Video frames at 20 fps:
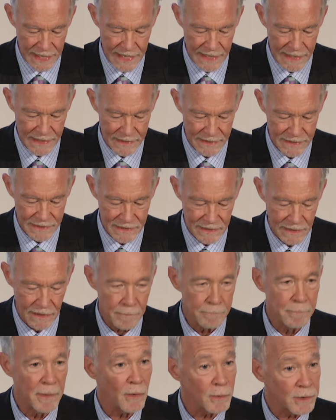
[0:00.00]
And
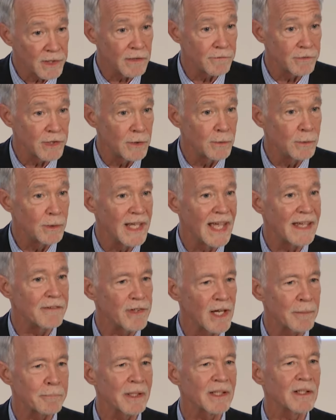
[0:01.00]
uh, both of you
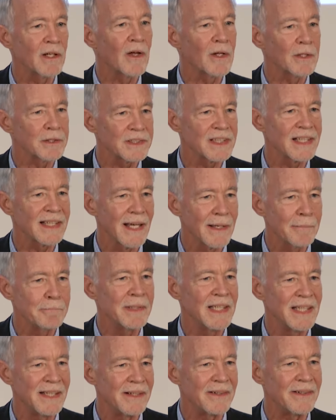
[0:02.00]
gave up a lot to
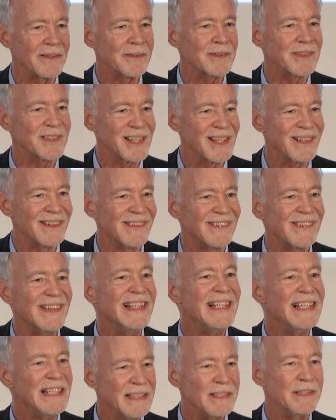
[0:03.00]
come here. So
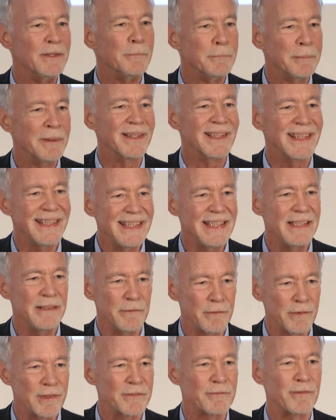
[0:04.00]
you
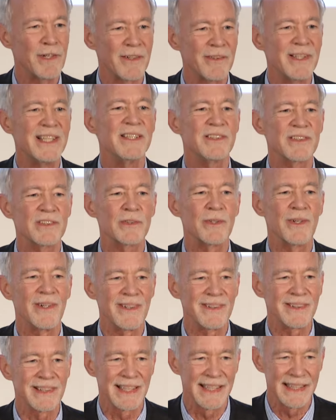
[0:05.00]
believed very
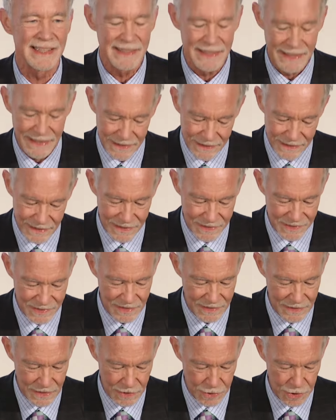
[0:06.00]
strongly in
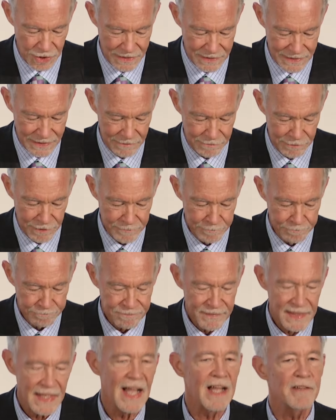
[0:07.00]
this initiative.
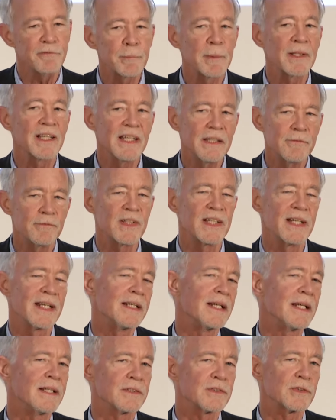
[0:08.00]
I've believed
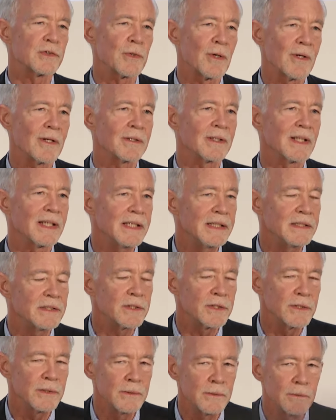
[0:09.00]
in it strongly
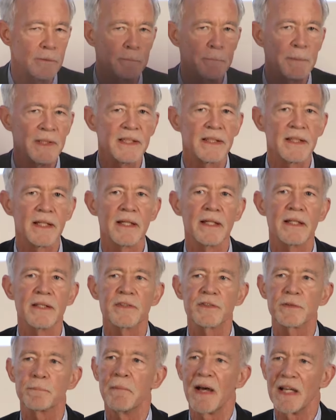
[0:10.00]
too,
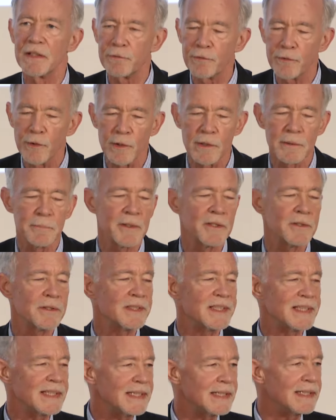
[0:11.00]
because my former
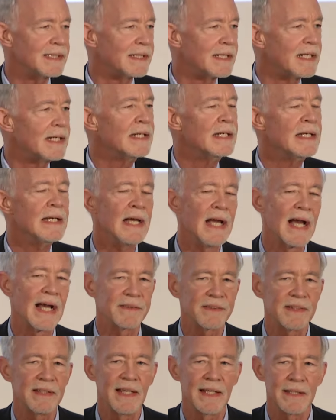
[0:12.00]
dean
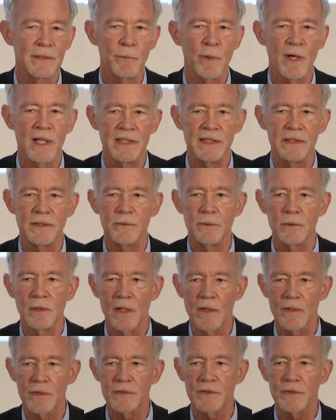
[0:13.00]
at the N Y U
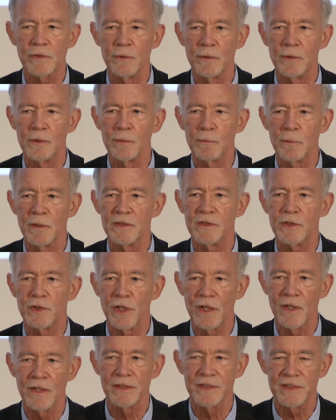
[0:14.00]
Law School was
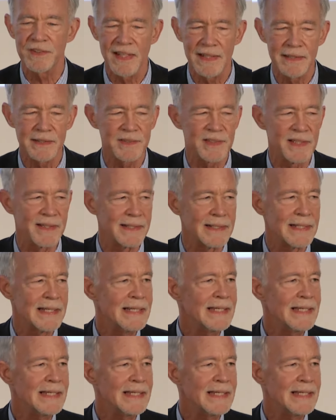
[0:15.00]
John Sexton.